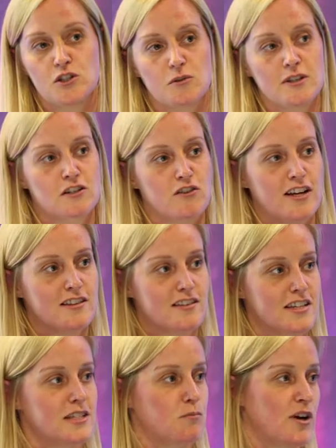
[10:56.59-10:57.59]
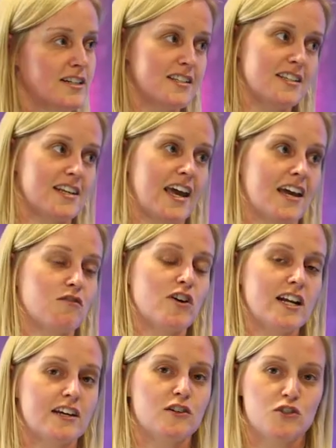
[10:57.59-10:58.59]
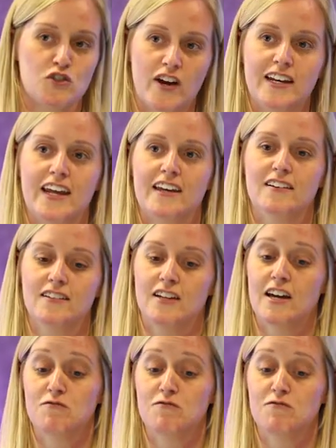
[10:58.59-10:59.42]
so it's great that these apprentices are getting really good training